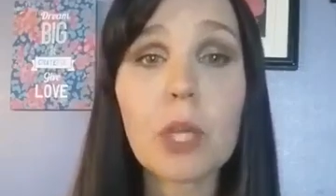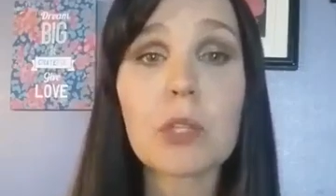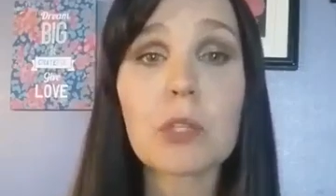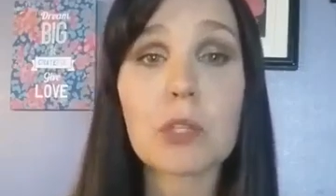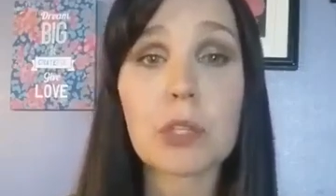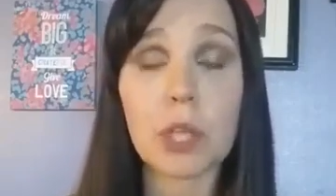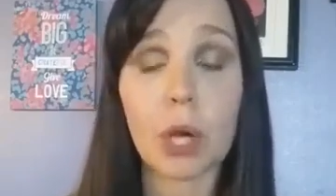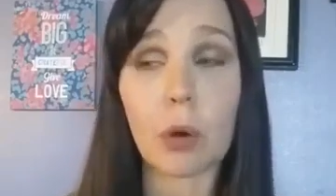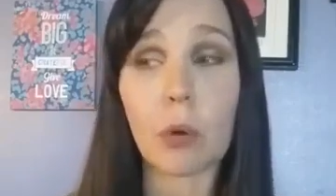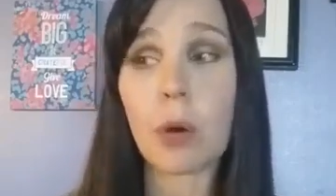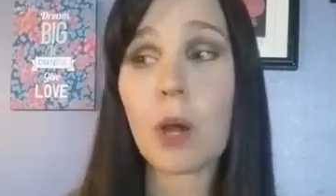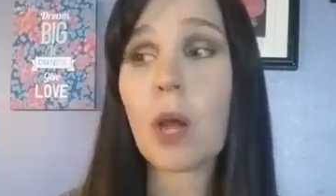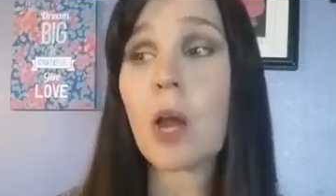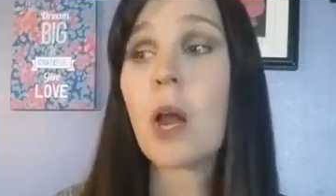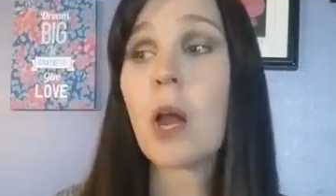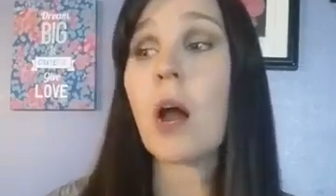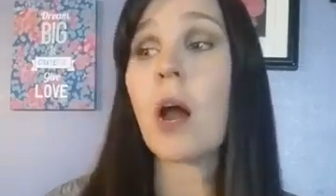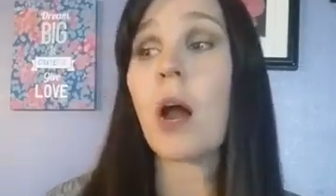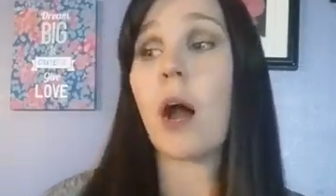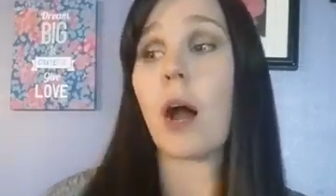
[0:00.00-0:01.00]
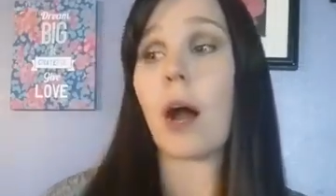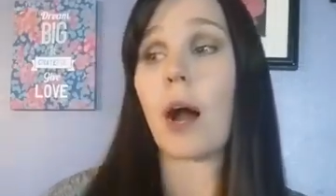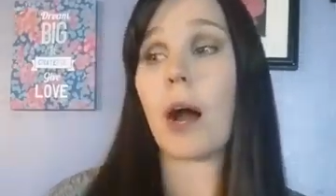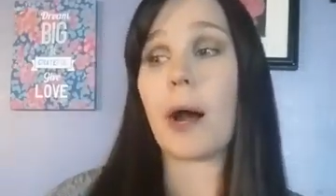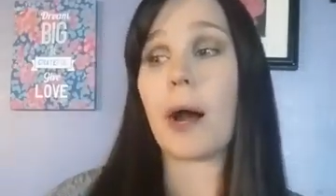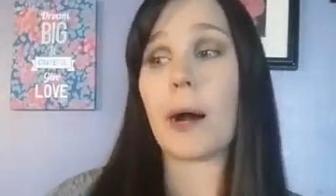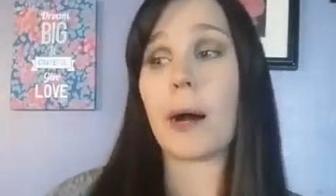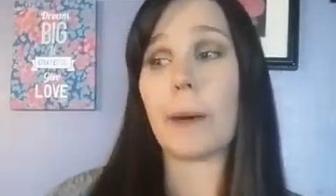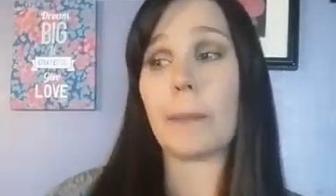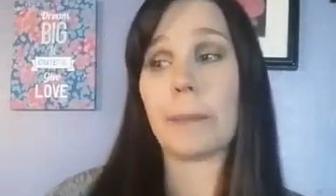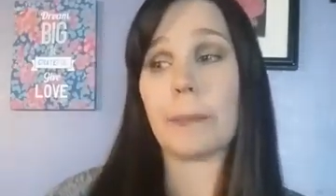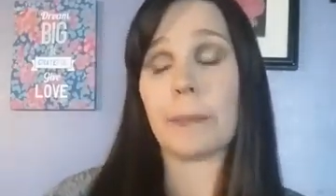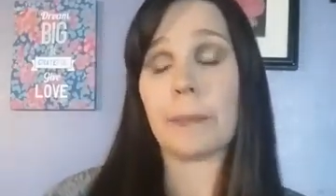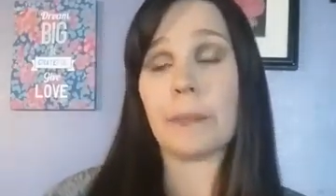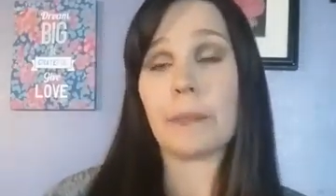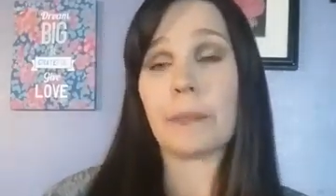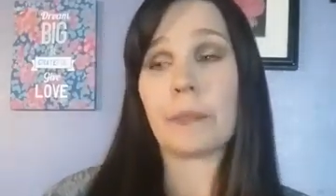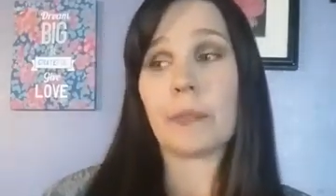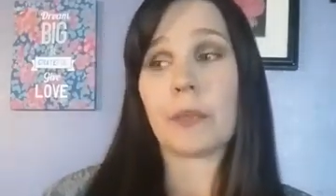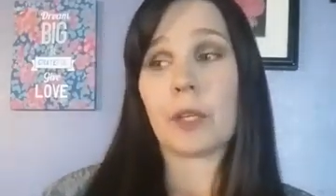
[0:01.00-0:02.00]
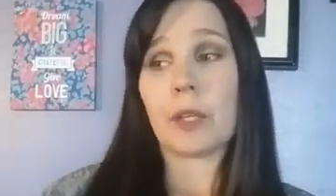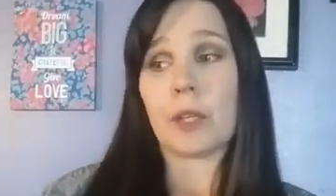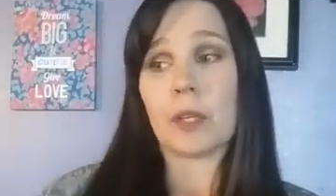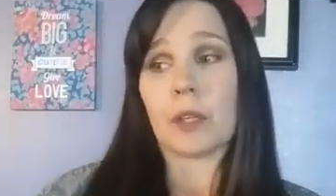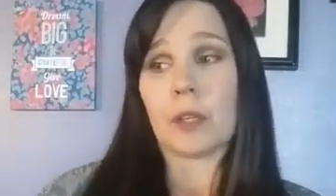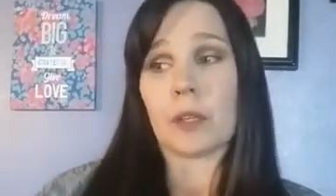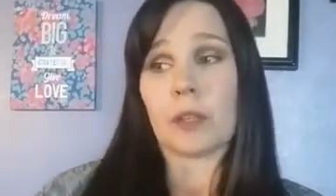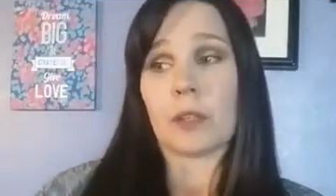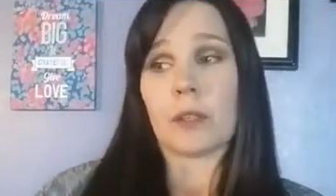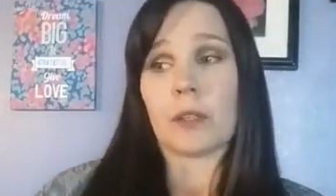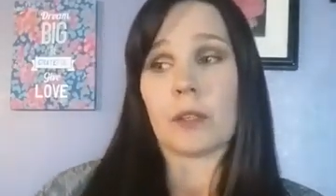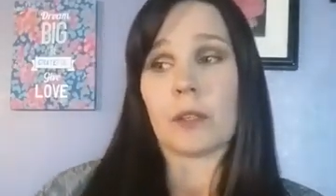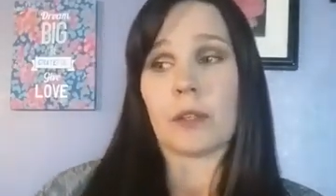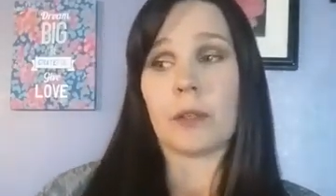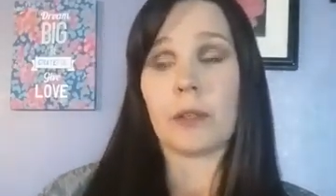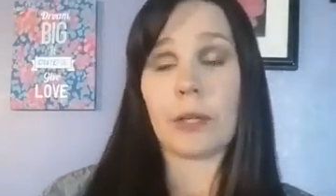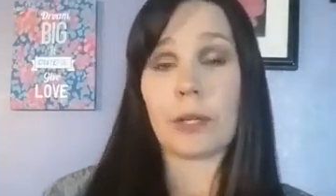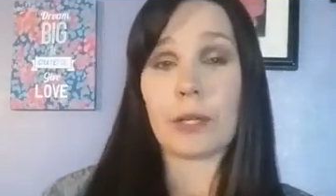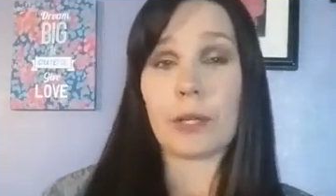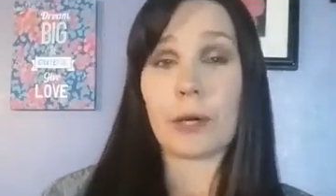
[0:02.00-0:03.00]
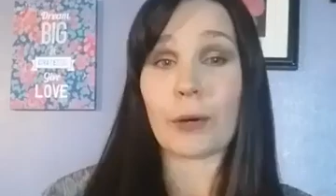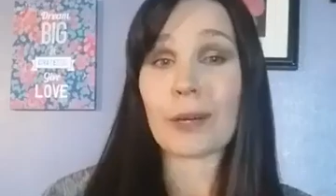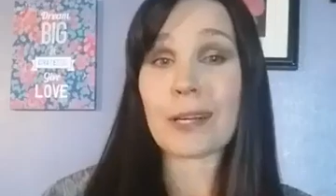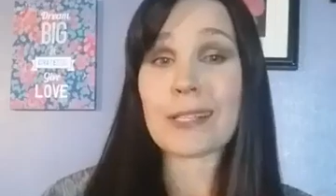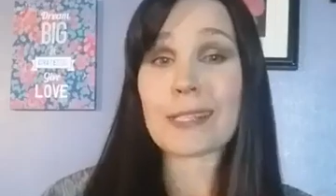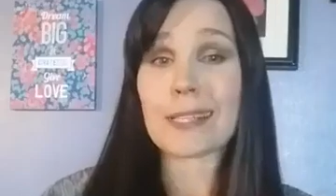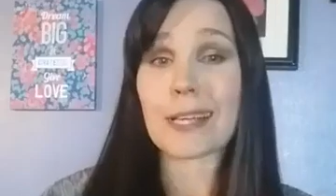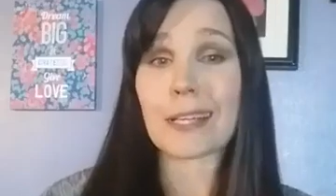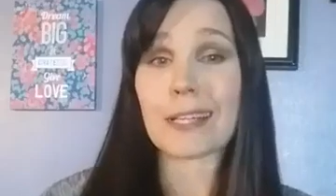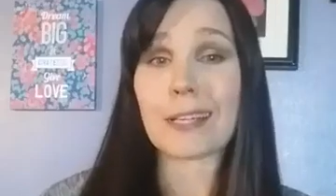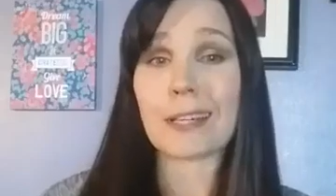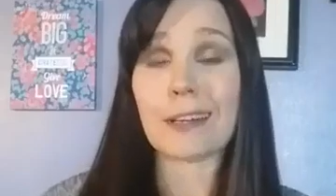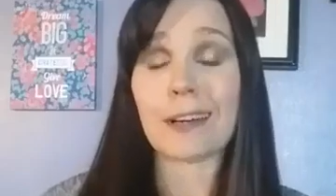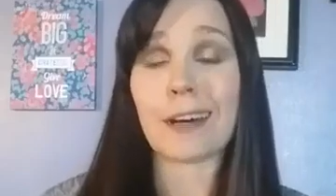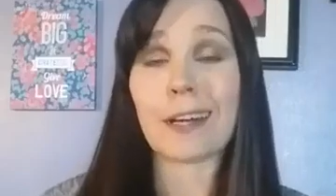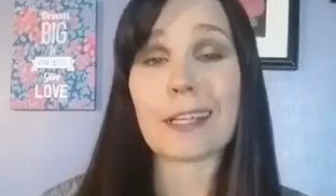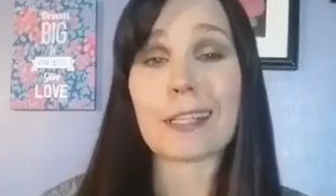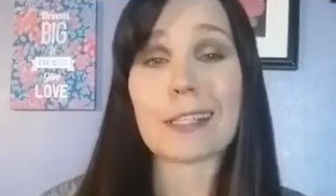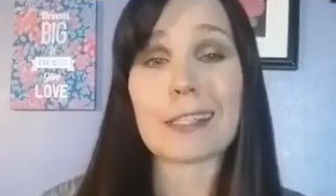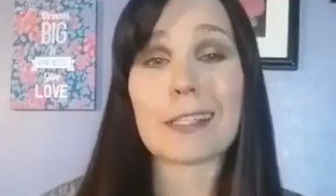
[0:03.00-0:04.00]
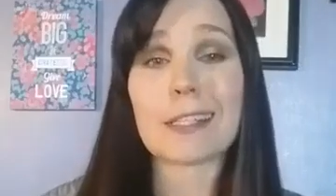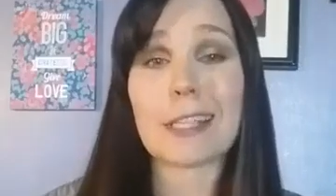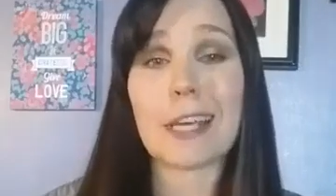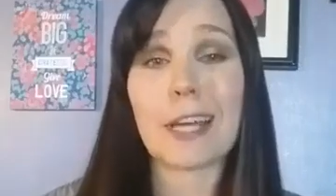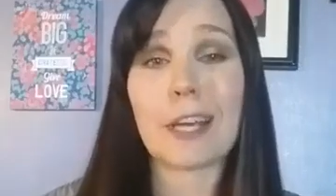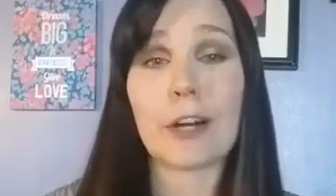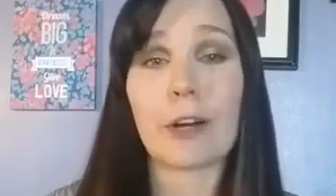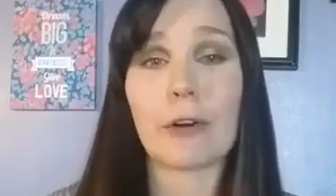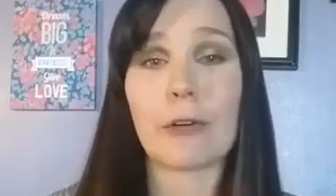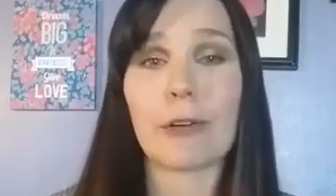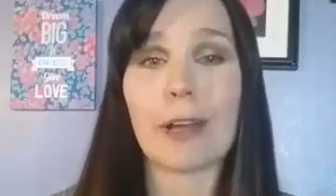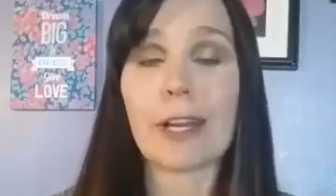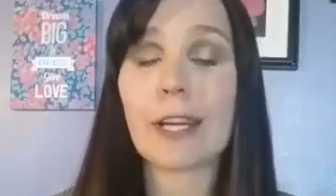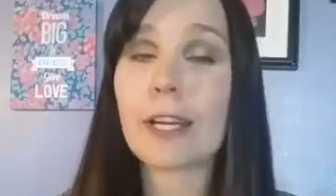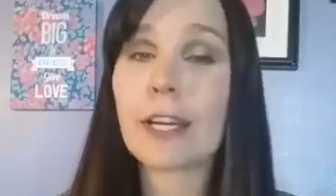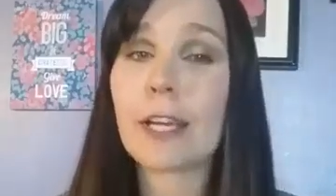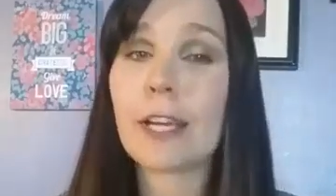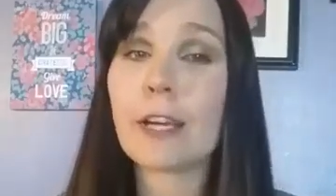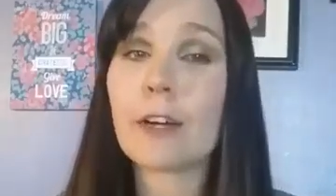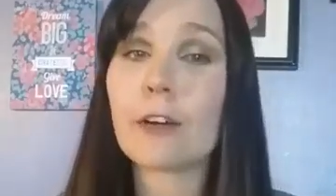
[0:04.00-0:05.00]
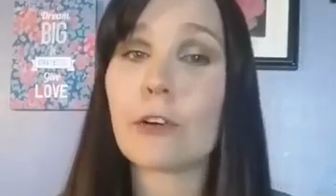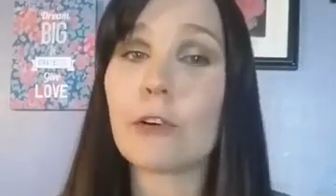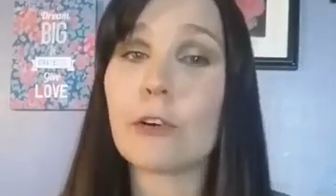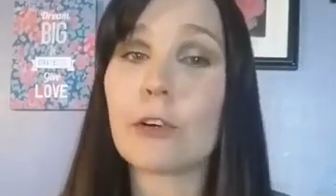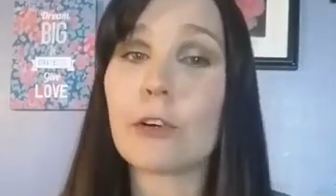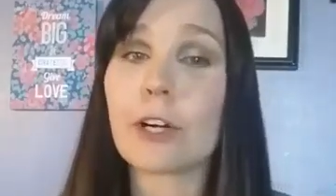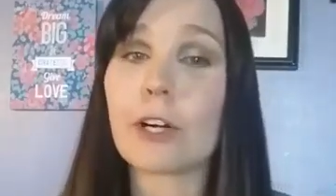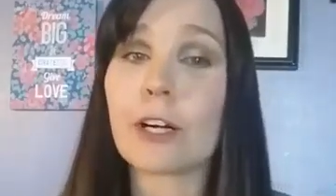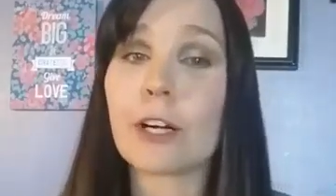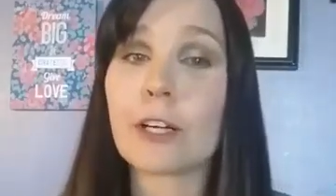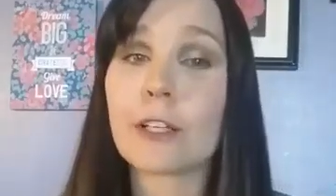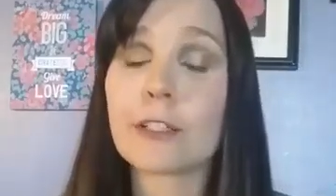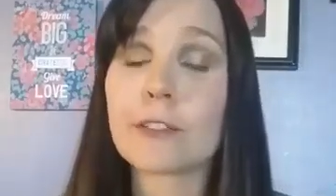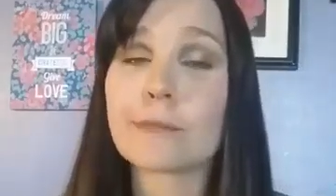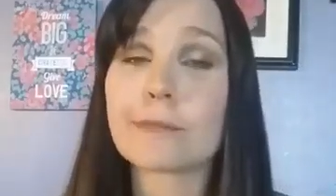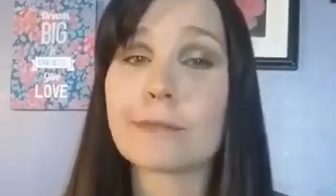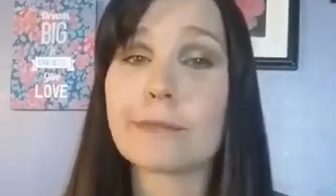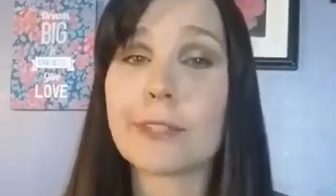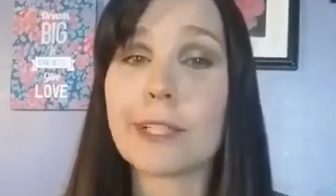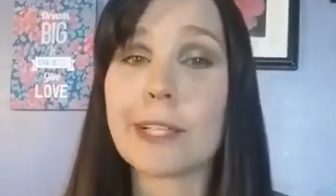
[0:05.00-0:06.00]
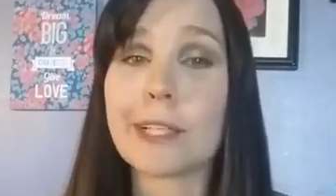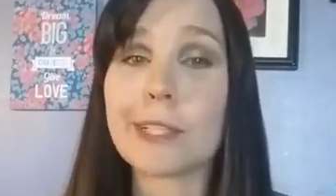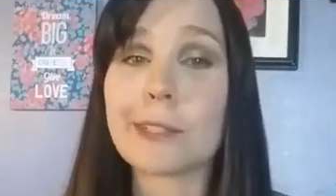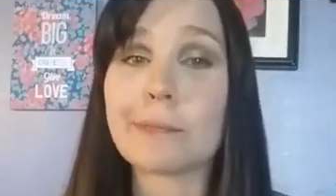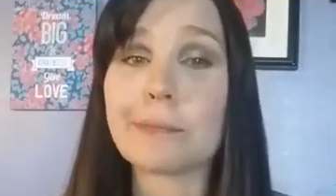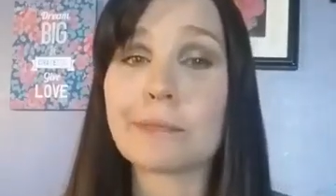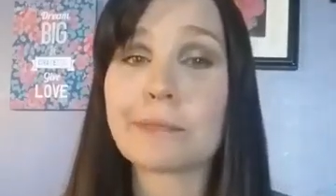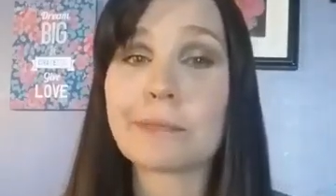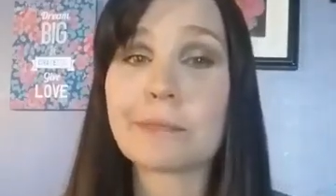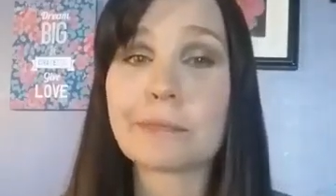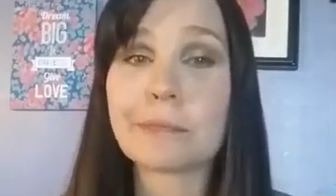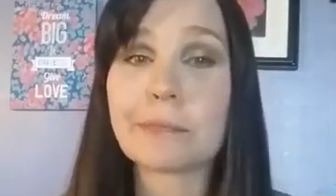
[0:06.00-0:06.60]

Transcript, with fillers: So, um, notice I did not say heredity or um,